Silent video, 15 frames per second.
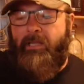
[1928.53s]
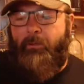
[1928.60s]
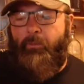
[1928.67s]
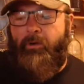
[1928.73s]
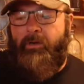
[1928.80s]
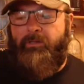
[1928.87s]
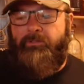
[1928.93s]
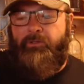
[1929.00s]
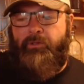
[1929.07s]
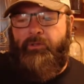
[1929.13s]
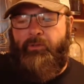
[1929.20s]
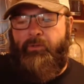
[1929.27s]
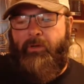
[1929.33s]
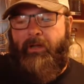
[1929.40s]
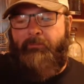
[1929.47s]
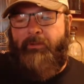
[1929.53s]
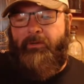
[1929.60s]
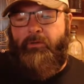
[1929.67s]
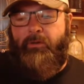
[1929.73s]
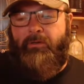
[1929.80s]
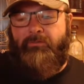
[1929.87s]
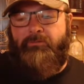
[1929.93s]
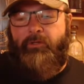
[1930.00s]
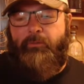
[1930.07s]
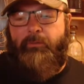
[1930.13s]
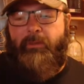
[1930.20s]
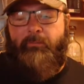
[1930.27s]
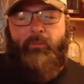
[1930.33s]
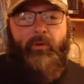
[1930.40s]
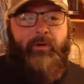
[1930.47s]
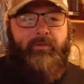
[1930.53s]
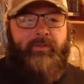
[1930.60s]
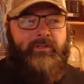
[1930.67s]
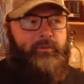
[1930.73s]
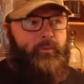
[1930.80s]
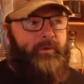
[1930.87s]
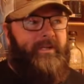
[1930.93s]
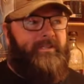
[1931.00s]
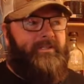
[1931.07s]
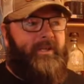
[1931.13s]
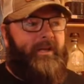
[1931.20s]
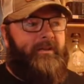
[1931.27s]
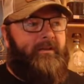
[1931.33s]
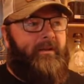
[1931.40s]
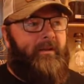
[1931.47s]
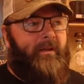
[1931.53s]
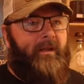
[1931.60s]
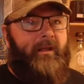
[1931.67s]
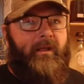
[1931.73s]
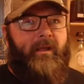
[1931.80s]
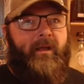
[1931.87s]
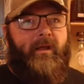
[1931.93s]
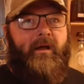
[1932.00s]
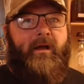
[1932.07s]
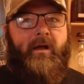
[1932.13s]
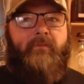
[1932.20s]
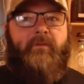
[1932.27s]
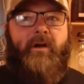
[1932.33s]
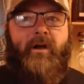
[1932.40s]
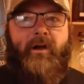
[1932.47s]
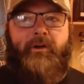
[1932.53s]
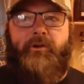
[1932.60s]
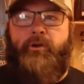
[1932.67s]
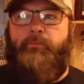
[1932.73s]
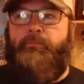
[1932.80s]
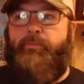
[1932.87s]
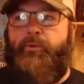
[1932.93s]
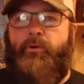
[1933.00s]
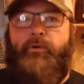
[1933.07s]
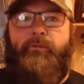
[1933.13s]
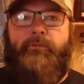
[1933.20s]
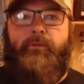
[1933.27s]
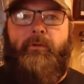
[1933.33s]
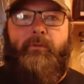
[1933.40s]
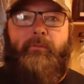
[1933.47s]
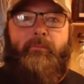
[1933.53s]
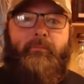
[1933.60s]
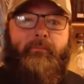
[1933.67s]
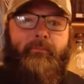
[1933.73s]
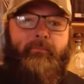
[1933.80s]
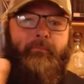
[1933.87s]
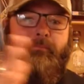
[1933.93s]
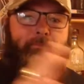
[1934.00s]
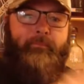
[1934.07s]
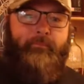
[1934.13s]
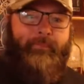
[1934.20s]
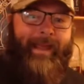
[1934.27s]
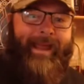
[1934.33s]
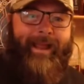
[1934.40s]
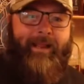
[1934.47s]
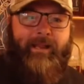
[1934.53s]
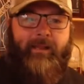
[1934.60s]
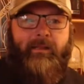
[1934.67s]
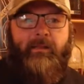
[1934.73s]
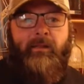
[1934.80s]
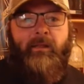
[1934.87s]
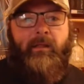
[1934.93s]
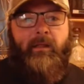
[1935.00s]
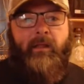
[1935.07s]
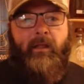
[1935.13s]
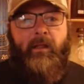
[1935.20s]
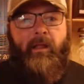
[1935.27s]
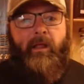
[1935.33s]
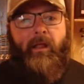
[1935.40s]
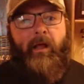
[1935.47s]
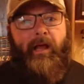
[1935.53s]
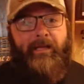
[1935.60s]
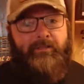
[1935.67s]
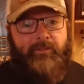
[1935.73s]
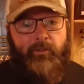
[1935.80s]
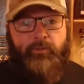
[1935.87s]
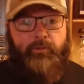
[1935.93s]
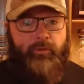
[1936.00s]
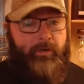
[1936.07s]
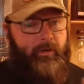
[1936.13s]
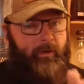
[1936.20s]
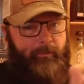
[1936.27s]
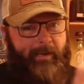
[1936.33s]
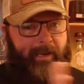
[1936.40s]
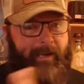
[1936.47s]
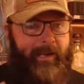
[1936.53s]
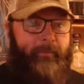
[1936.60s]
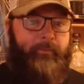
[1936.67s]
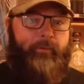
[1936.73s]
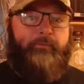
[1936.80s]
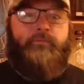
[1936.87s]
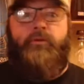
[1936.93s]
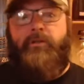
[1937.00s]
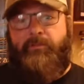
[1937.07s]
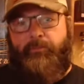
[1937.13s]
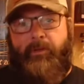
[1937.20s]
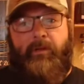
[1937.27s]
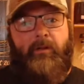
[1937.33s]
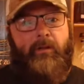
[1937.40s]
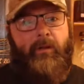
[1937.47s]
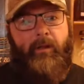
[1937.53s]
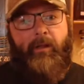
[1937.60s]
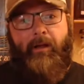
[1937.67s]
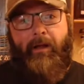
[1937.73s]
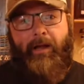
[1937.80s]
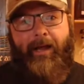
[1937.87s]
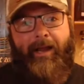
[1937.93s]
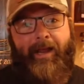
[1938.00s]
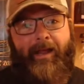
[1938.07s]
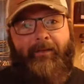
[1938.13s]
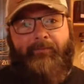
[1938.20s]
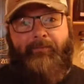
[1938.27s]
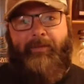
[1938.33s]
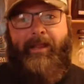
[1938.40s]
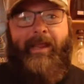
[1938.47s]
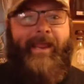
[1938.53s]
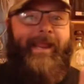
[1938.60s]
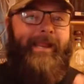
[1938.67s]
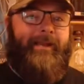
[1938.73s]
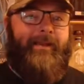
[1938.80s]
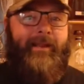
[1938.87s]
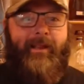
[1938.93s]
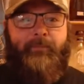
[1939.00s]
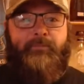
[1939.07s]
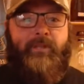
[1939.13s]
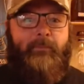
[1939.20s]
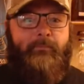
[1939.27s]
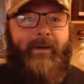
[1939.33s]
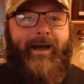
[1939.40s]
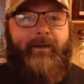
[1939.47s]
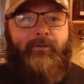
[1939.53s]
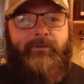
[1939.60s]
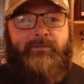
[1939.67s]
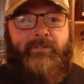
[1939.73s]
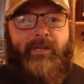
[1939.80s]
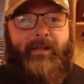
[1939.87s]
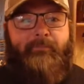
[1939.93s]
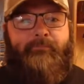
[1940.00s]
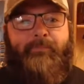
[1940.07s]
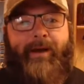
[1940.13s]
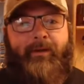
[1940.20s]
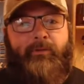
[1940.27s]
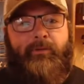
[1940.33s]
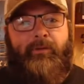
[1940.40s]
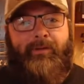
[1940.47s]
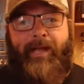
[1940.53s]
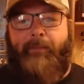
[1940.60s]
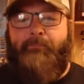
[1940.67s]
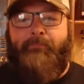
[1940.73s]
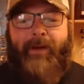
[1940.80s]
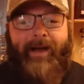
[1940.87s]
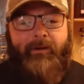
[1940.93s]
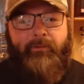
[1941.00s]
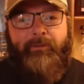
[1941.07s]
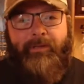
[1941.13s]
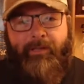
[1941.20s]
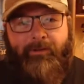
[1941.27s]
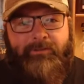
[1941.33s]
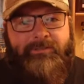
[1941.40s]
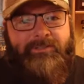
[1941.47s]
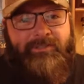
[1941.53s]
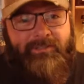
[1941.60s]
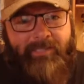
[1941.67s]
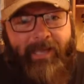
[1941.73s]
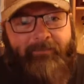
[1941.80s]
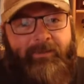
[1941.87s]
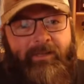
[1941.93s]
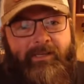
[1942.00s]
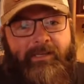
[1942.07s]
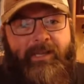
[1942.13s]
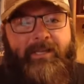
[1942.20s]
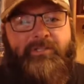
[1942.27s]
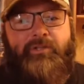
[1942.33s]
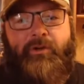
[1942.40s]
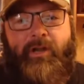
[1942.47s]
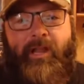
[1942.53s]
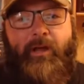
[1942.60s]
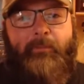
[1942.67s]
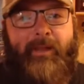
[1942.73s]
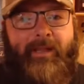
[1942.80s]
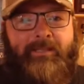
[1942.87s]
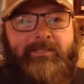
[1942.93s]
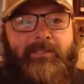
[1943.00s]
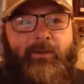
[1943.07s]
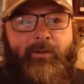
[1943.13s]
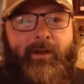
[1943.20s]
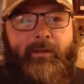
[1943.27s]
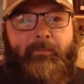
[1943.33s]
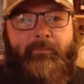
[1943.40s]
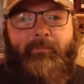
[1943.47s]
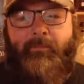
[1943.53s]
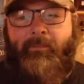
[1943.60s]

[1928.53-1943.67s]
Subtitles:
wanted to, I've been doing a little bit more of this reset of 100 proof back. I still drink all my high proof, trust me. I have 8 empty bottles that I bottle killed. I bottle killed 7 yesterday on my Instagram.